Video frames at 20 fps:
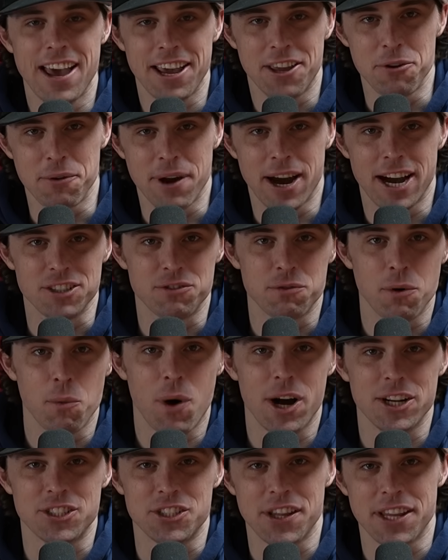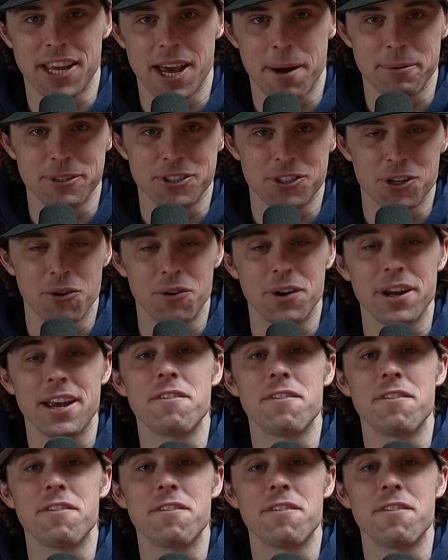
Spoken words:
Thank you guys for watching the episode.